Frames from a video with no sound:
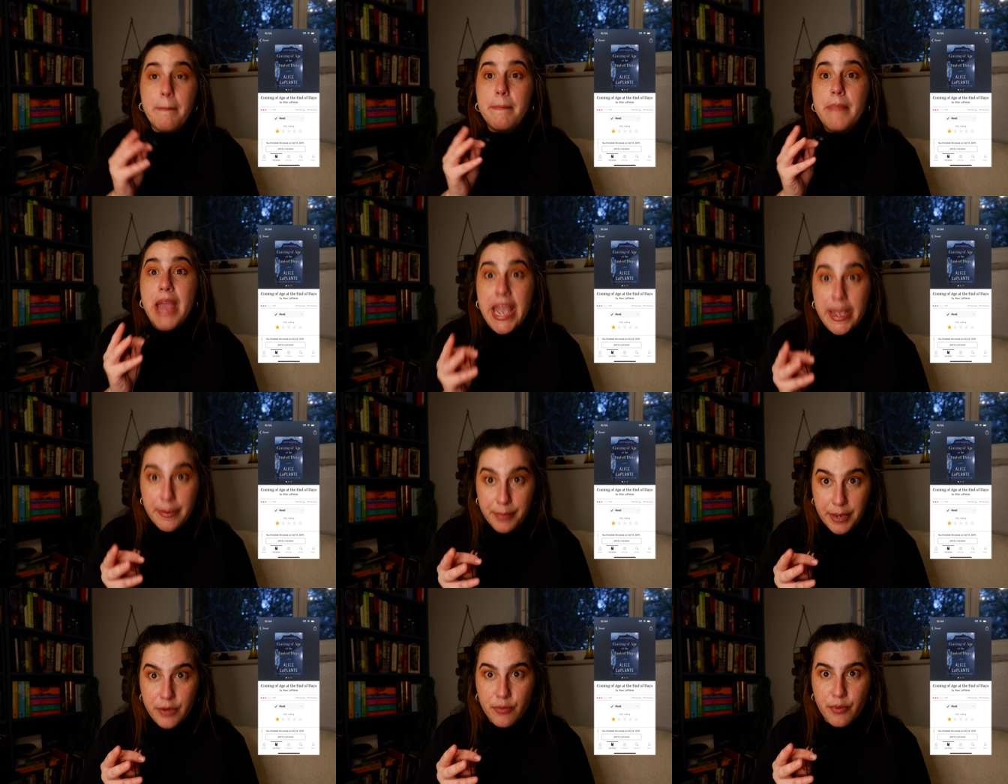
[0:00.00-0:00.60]

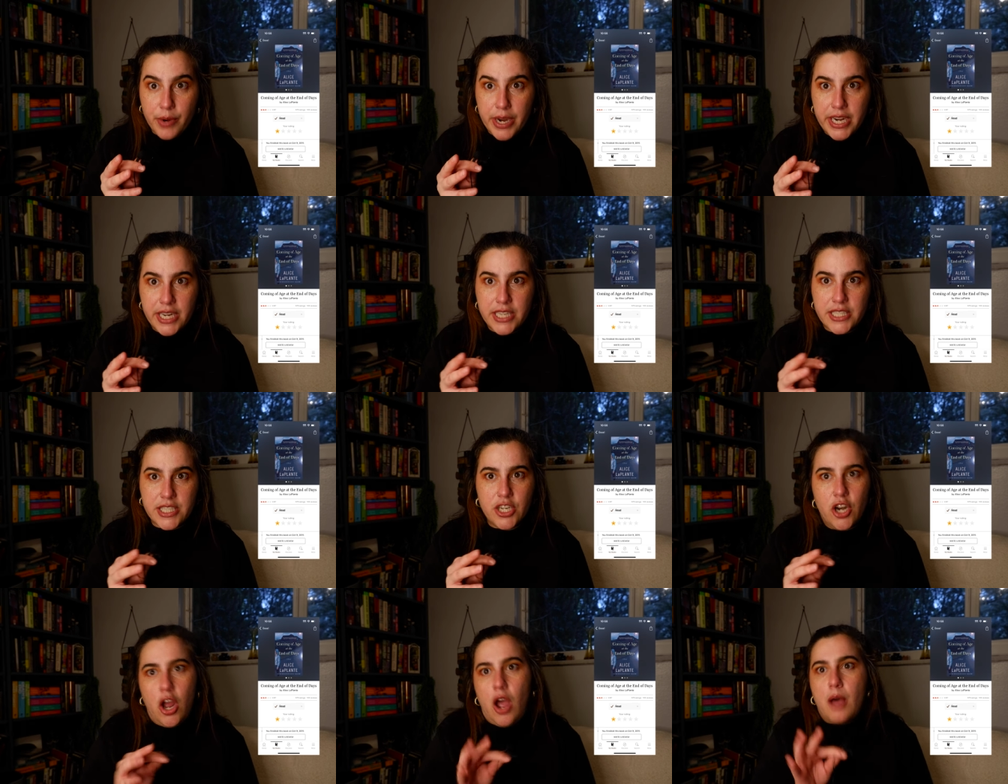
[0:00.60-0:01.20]
Maybe
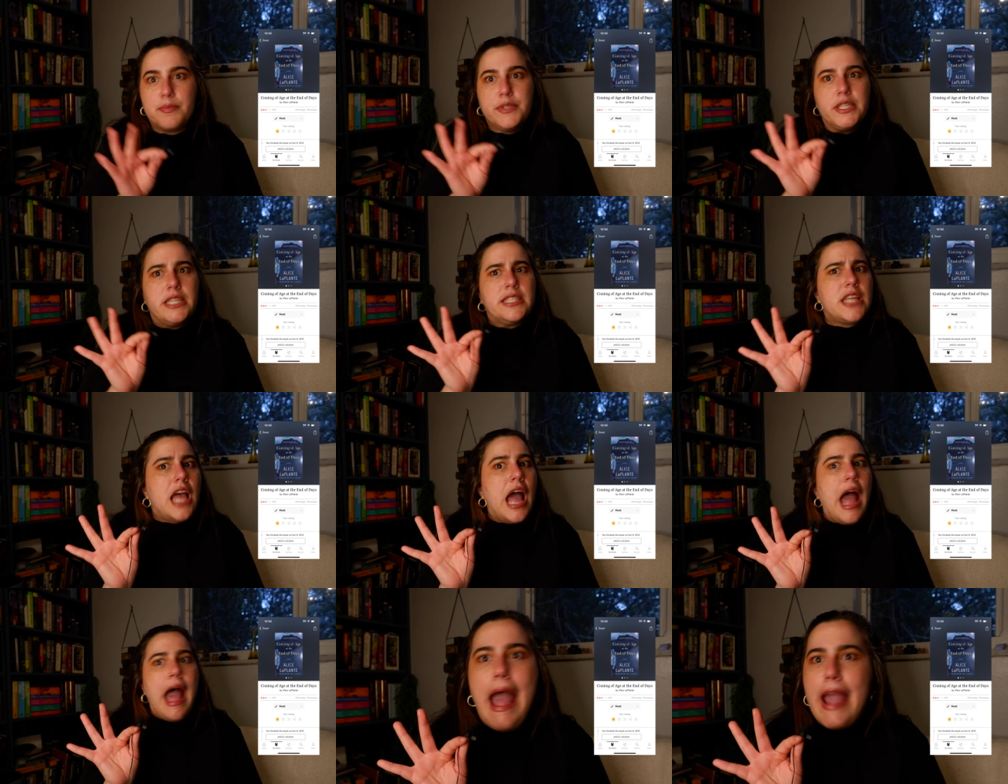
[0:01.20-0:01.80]
read a
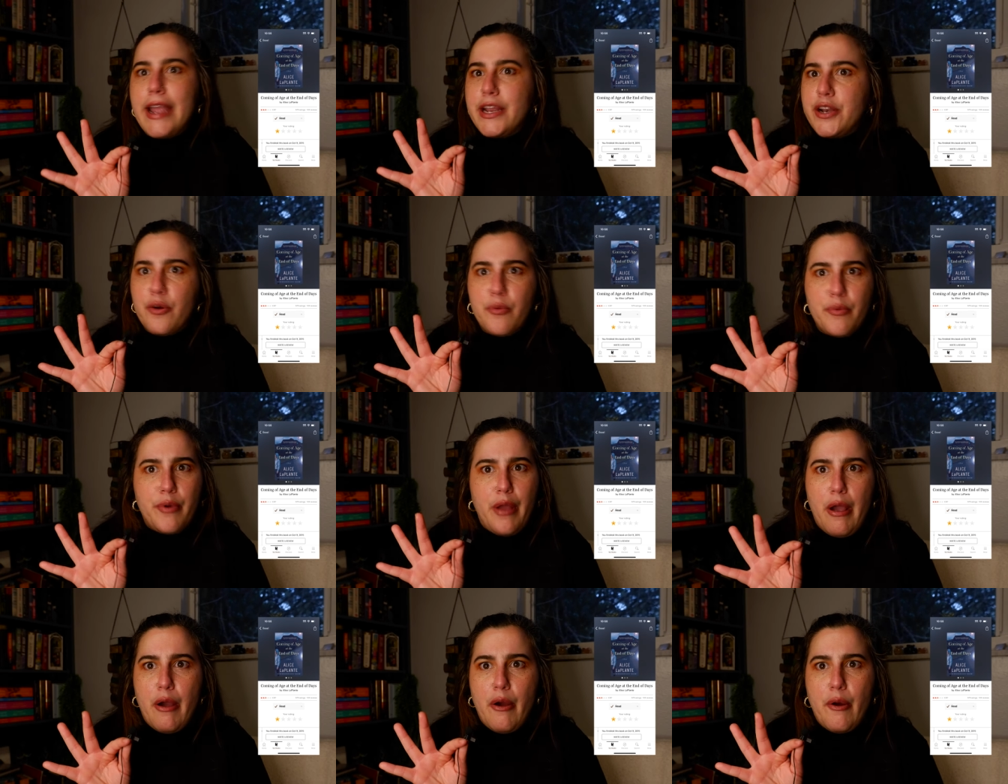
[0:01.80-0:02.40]
synopsis. I
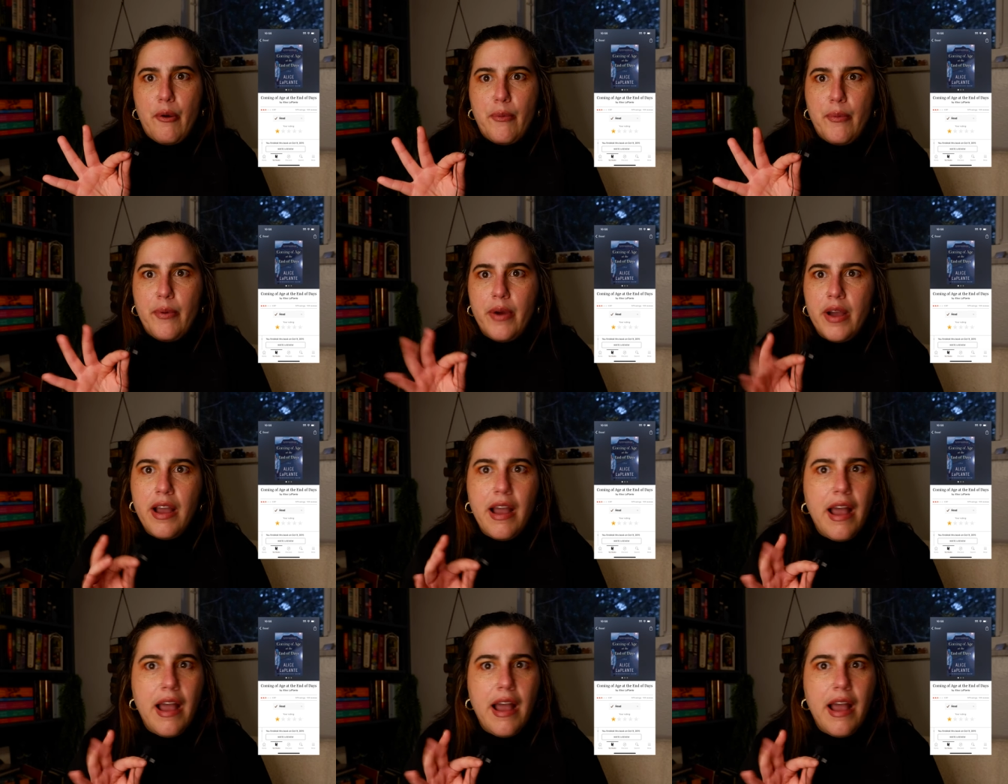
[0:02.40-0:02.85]
don't know.